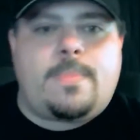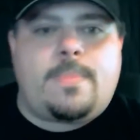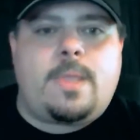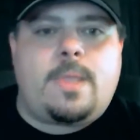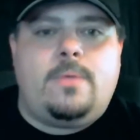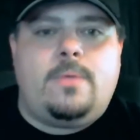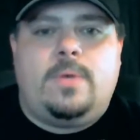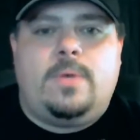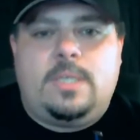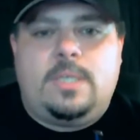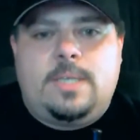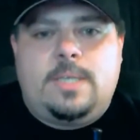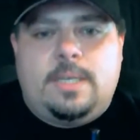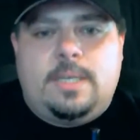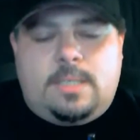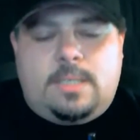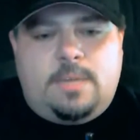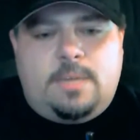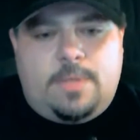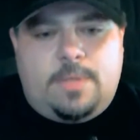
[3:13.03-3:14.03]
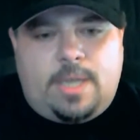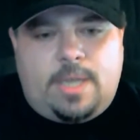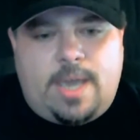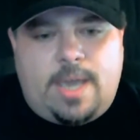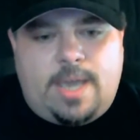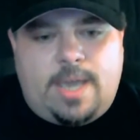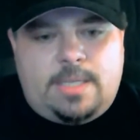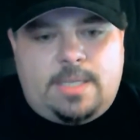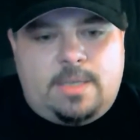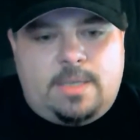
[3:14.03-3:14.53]
was that some of the
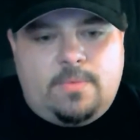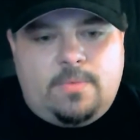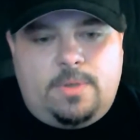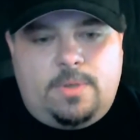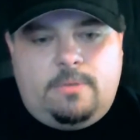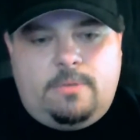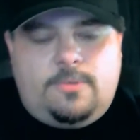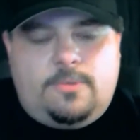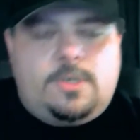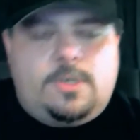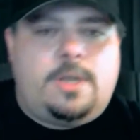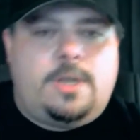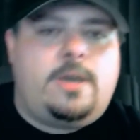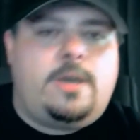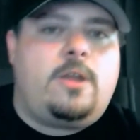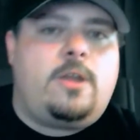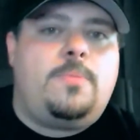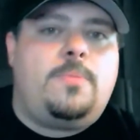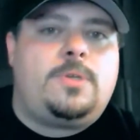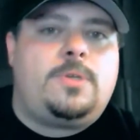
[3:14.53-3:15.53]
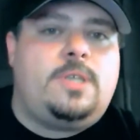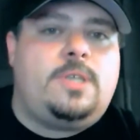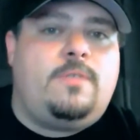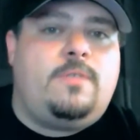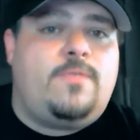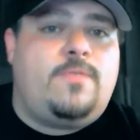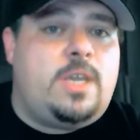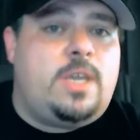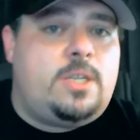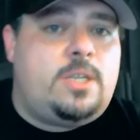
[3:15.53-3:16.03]
guys that were using 100%
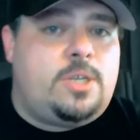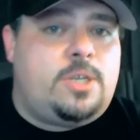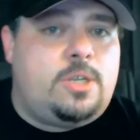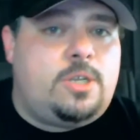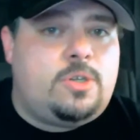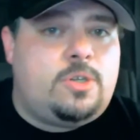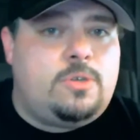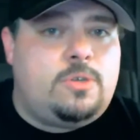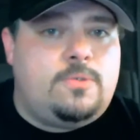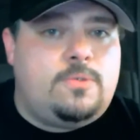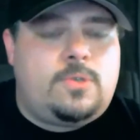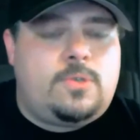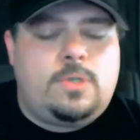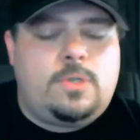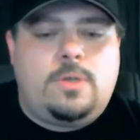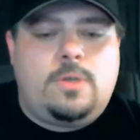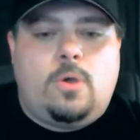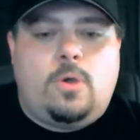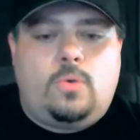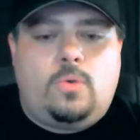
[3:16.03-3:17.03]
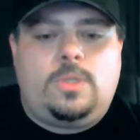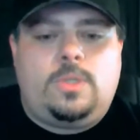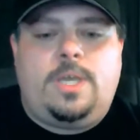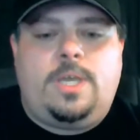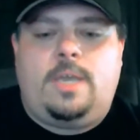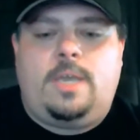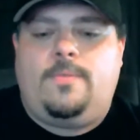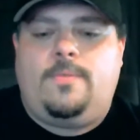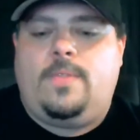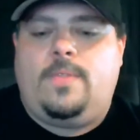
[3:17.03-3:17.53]
VG juice
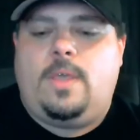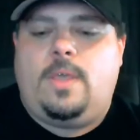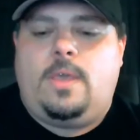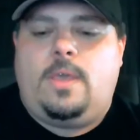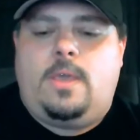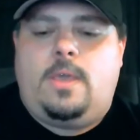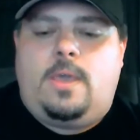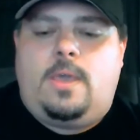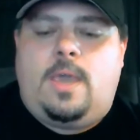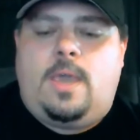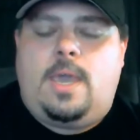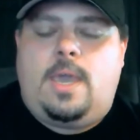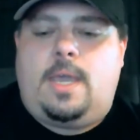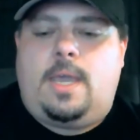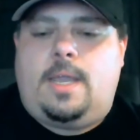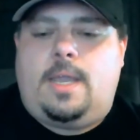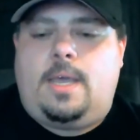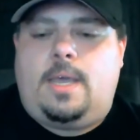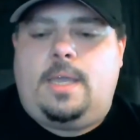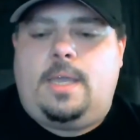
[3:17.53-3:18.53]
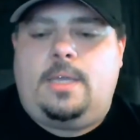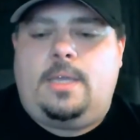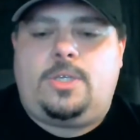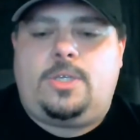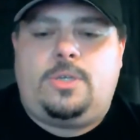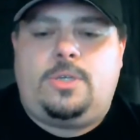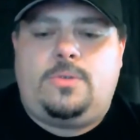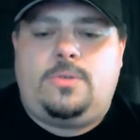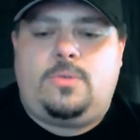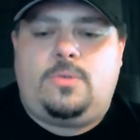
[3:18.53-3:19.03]
only had
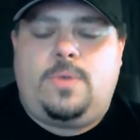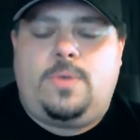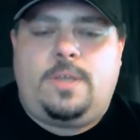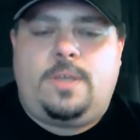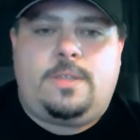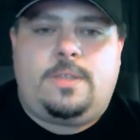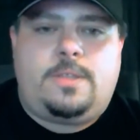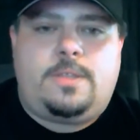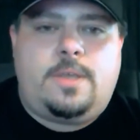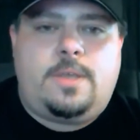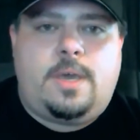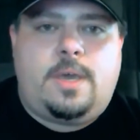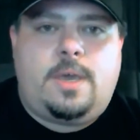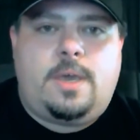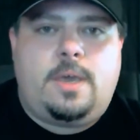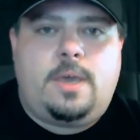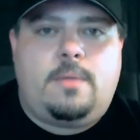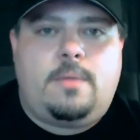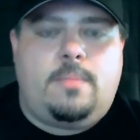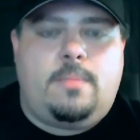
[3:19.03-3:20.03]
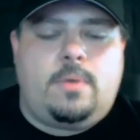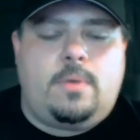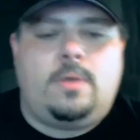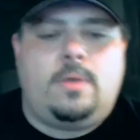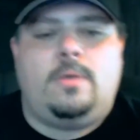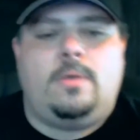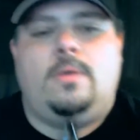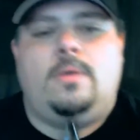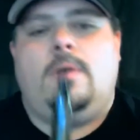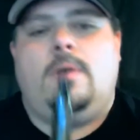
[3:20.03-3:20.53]
issues with,
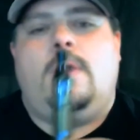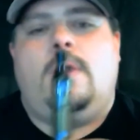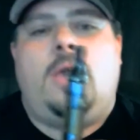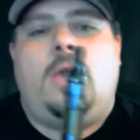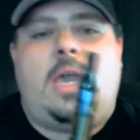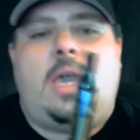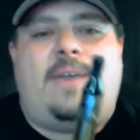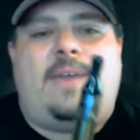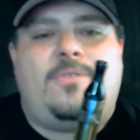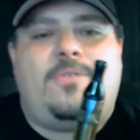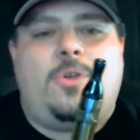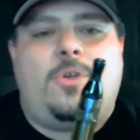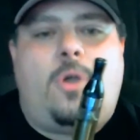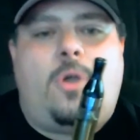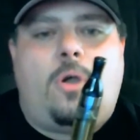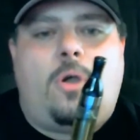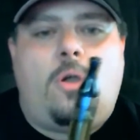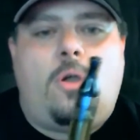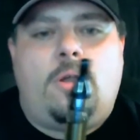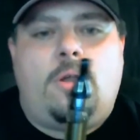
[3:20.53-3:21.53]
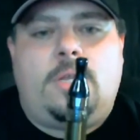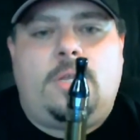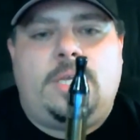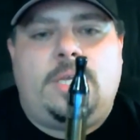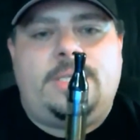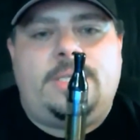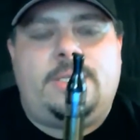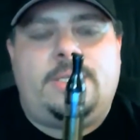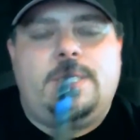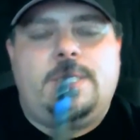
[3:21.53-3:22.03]
after hard,
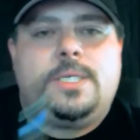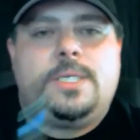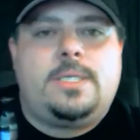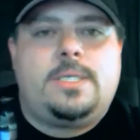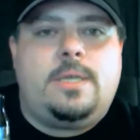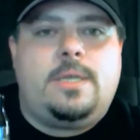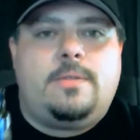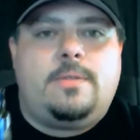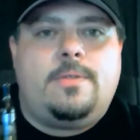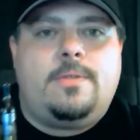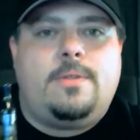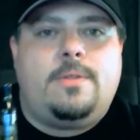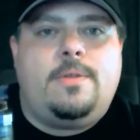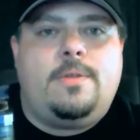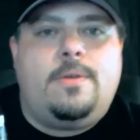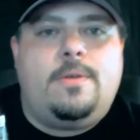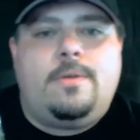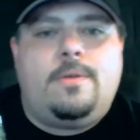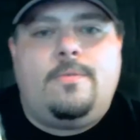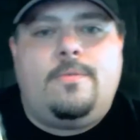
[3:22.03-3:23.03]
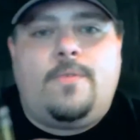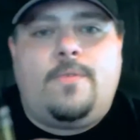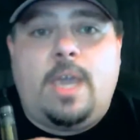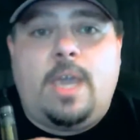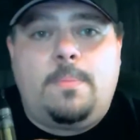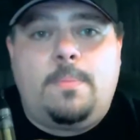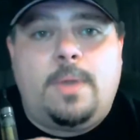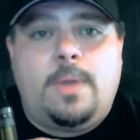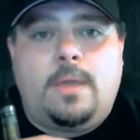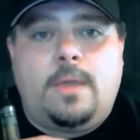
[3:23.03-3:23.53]
consistent
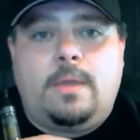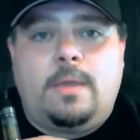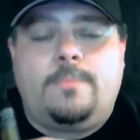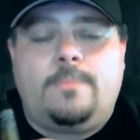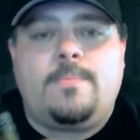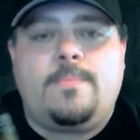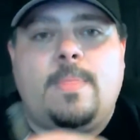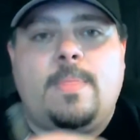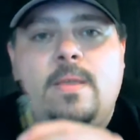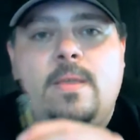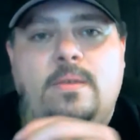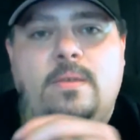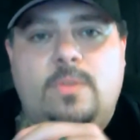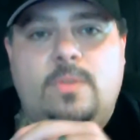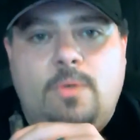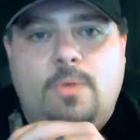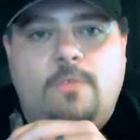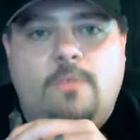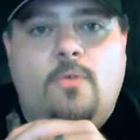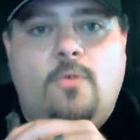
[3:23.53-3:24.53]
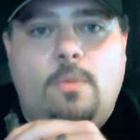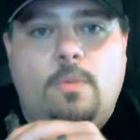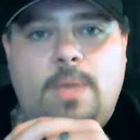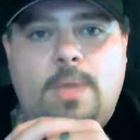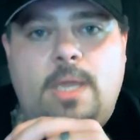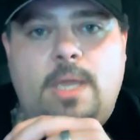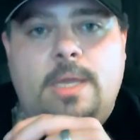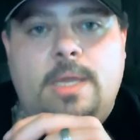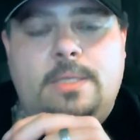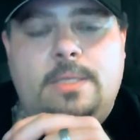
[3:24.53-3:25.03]
vaping, 3 or 4
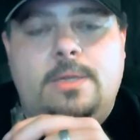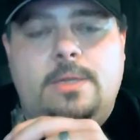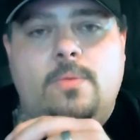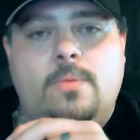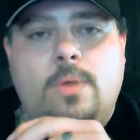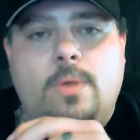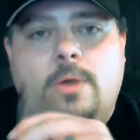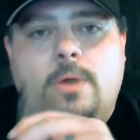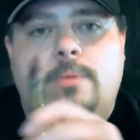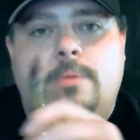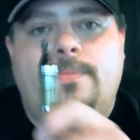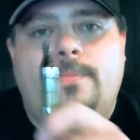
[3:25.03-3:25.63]
big hits in a row,